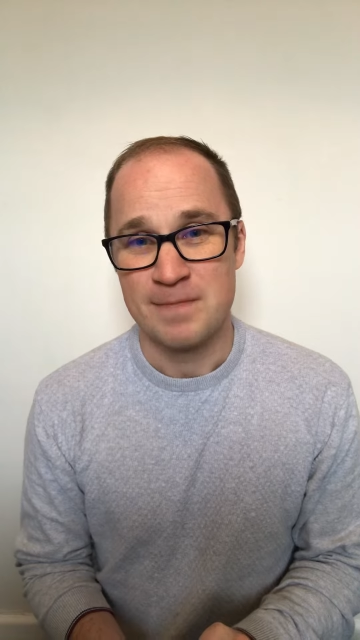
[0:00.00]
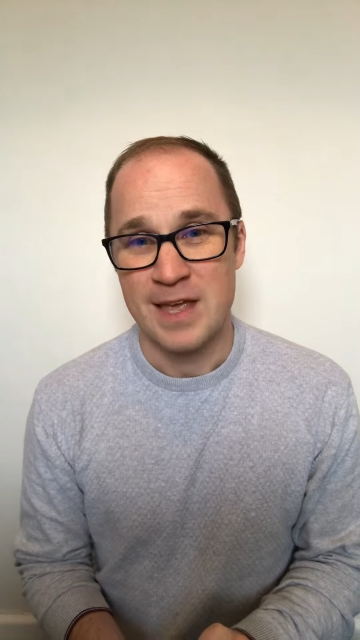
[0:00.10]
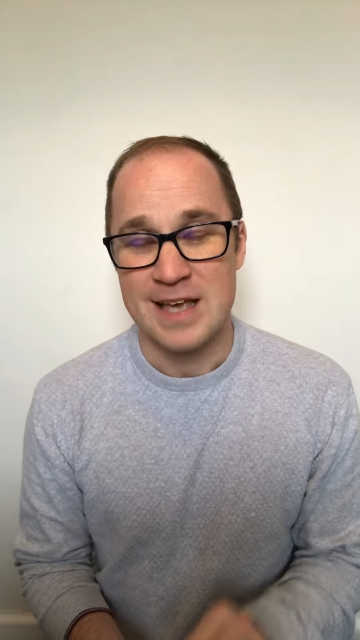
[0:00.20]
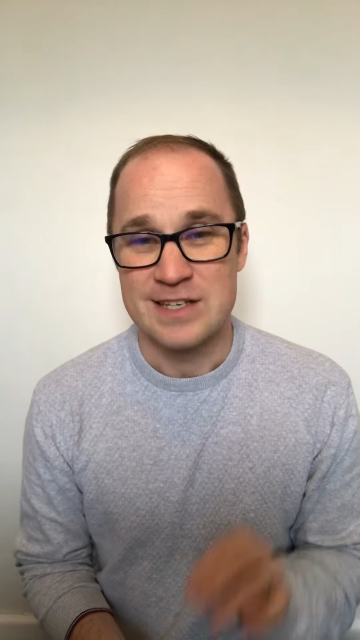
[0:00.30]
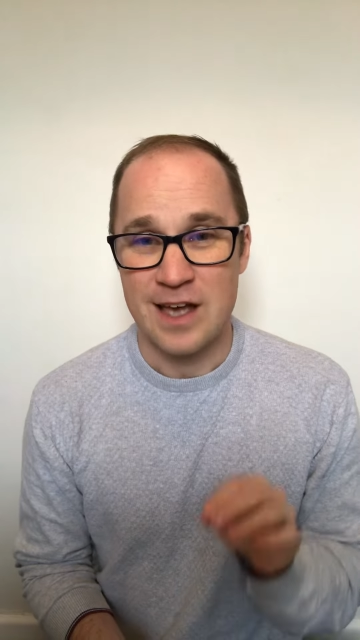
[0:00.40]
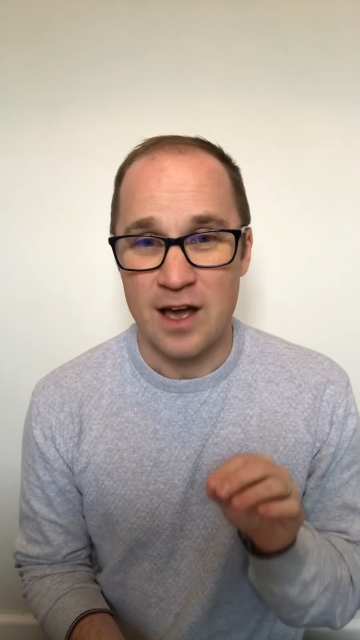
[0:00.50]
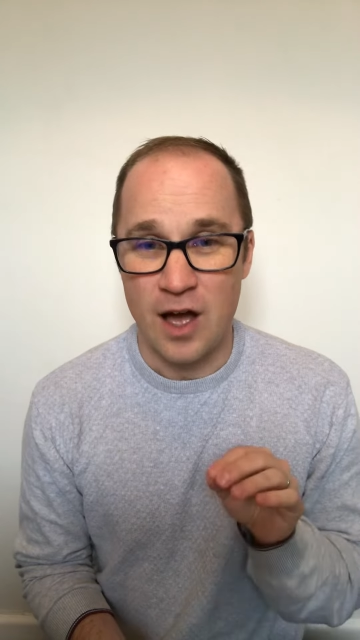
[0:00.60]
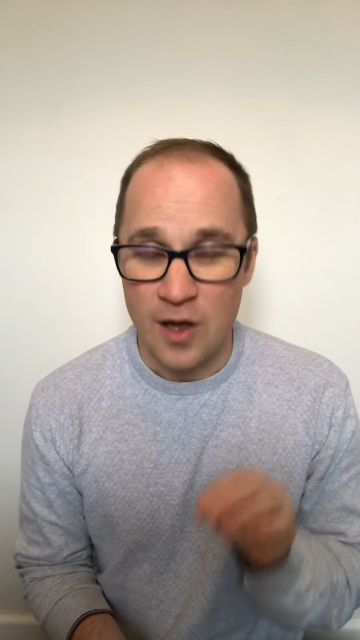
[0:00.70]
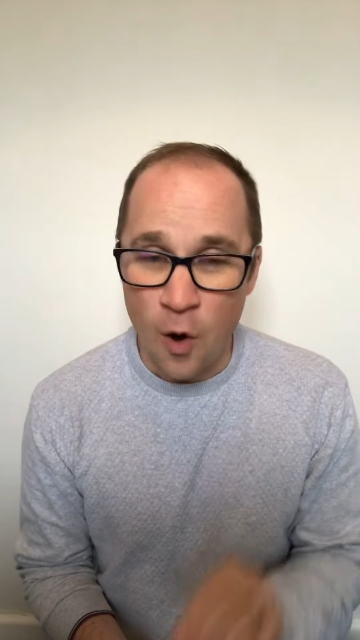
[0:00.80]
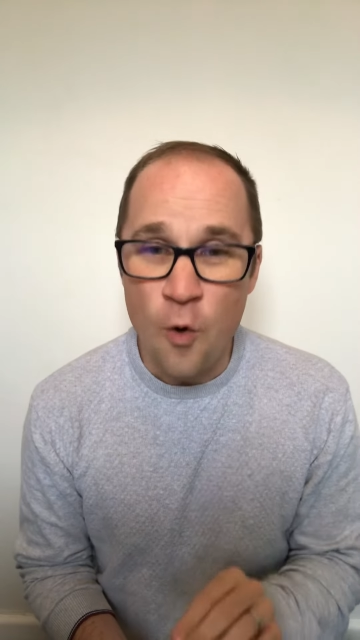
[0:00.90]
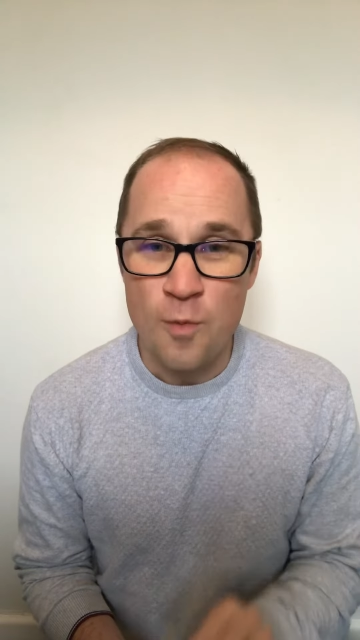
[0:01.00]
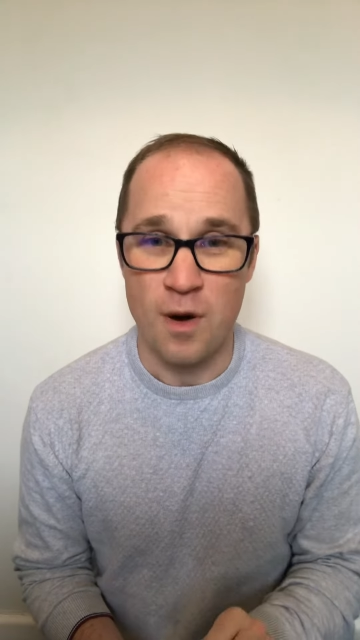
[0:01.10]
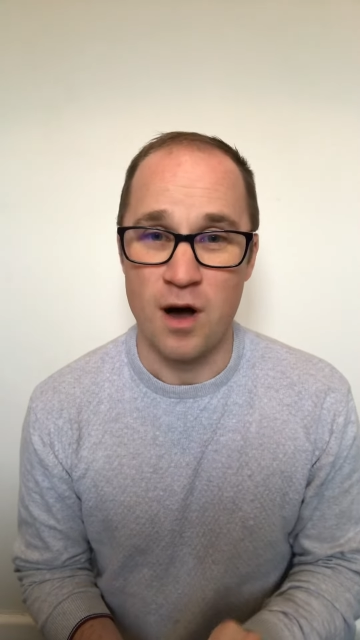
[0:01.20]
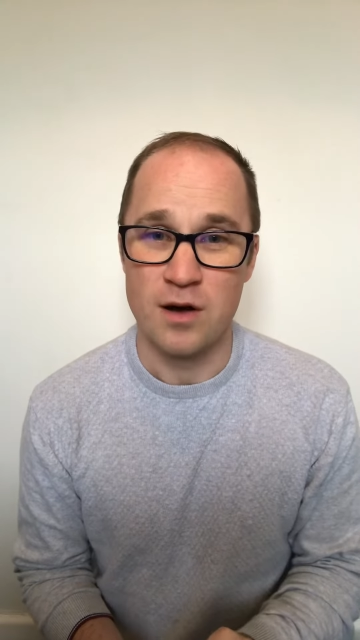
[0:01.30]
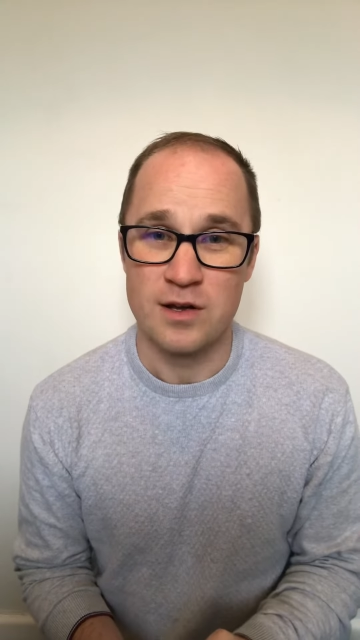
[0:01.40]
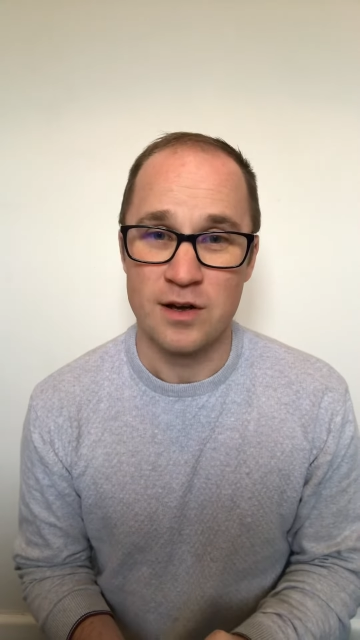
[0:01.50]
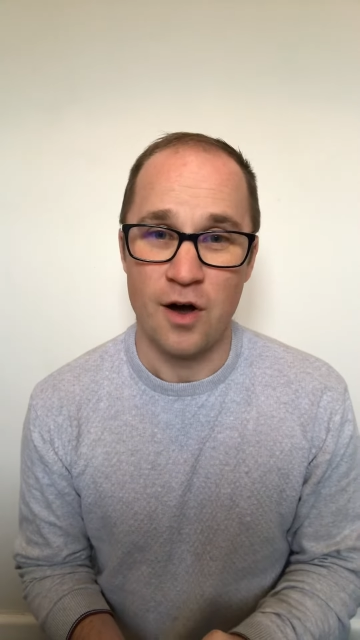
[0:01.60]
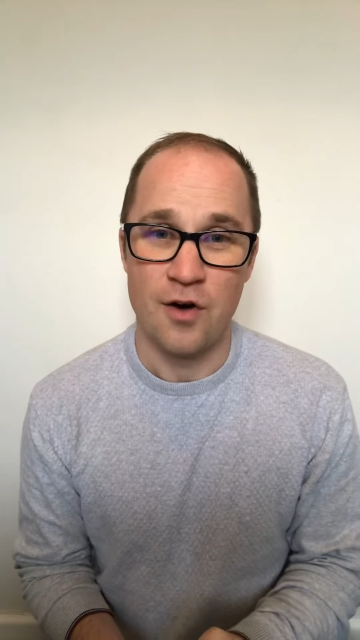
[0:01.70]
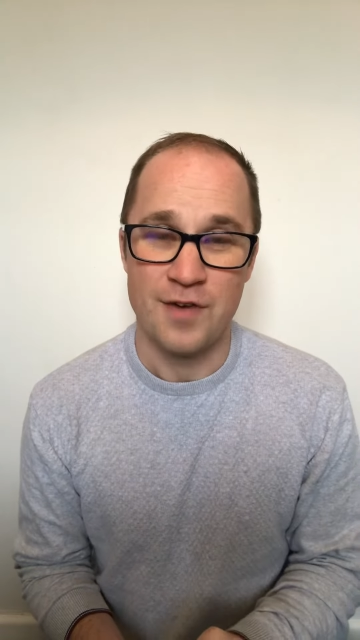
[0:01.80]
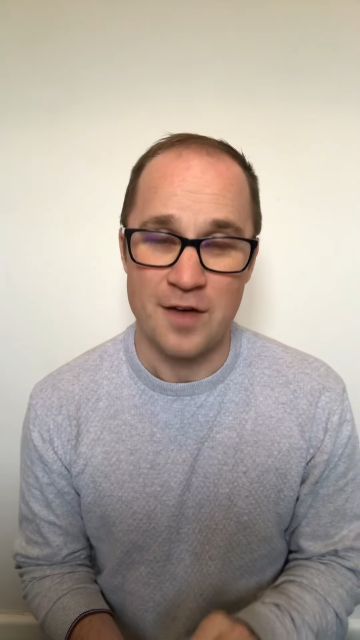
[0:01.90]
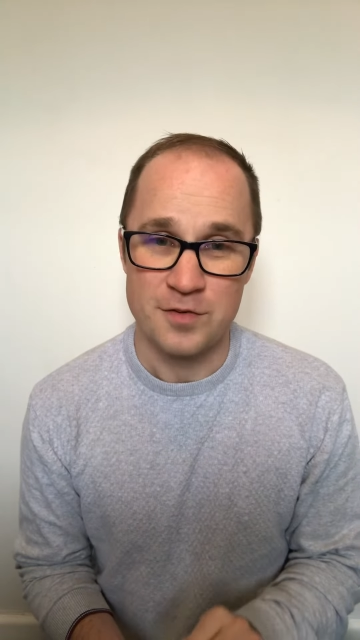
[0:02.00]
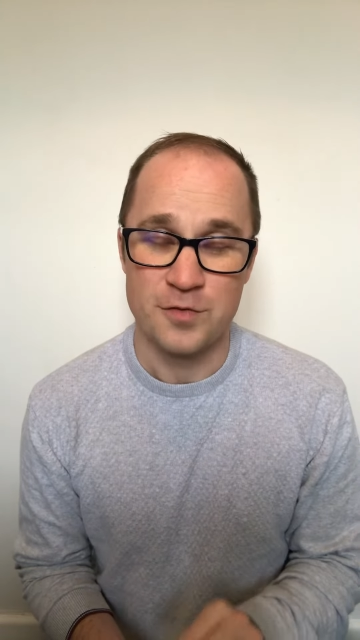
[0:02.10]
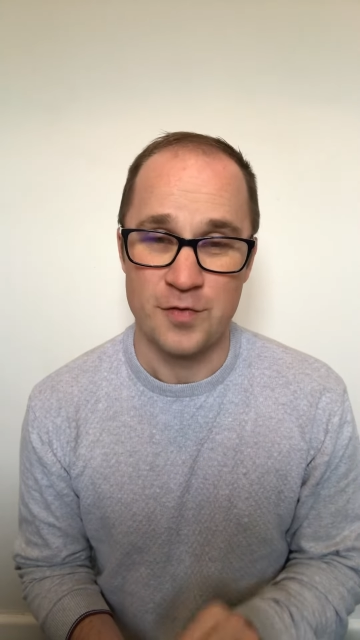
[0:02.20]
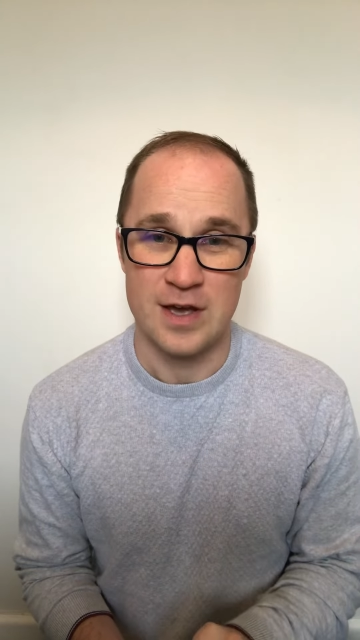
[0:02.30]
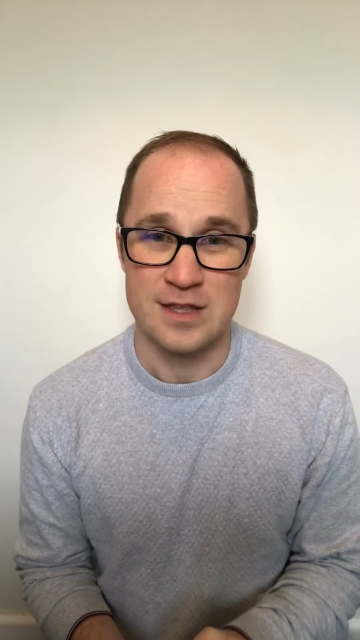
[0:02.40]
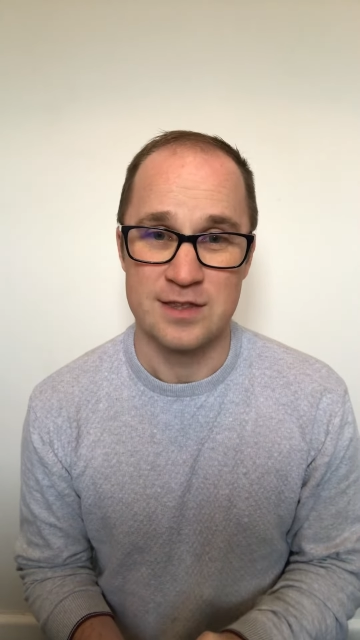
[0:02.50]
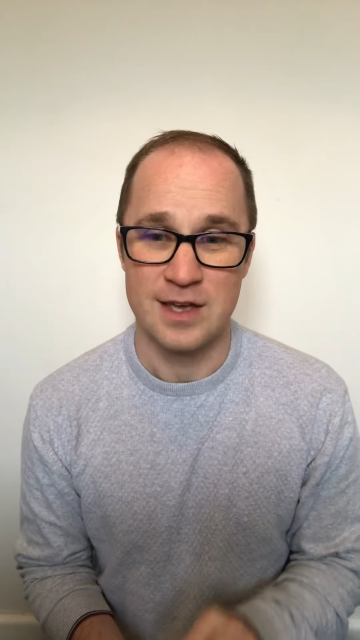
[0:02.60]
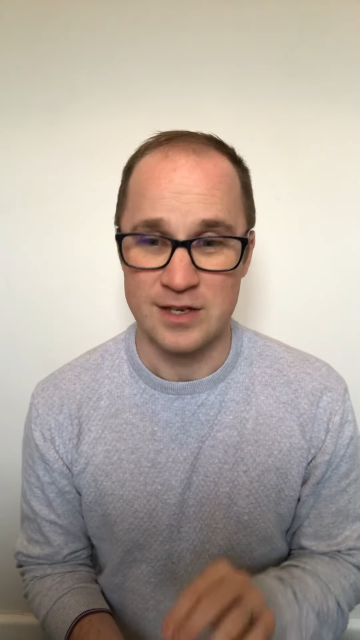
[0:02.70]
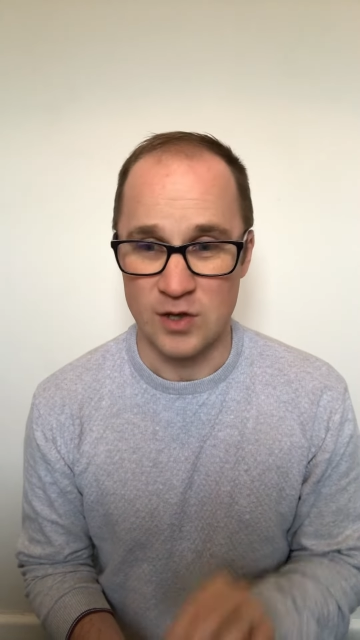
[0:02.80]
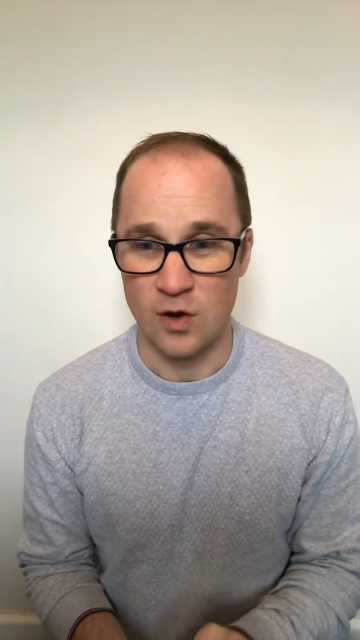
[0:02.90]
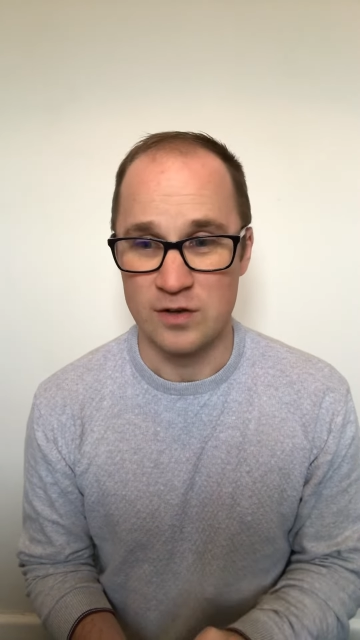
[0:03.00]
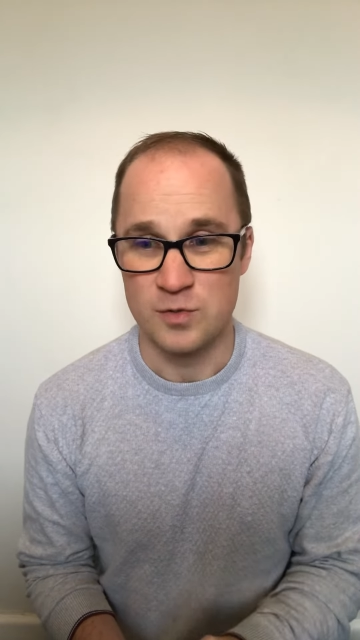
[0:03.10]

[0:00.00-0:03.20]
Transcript: is a, a hallmark of having faith in God,